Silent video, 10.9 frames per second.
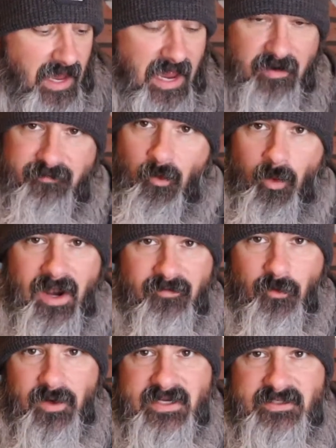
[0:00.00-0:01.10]
And for
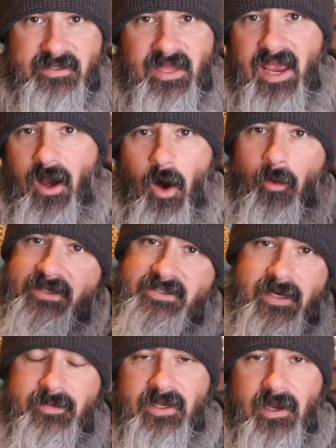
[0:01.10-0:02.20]
whatever reason, they always
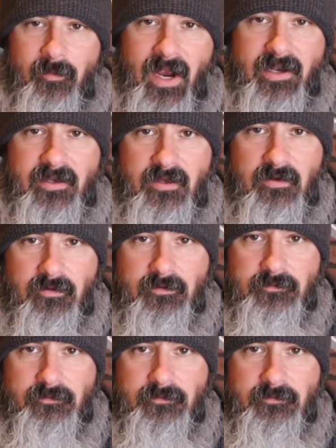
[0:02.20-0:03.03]
seem to come back to you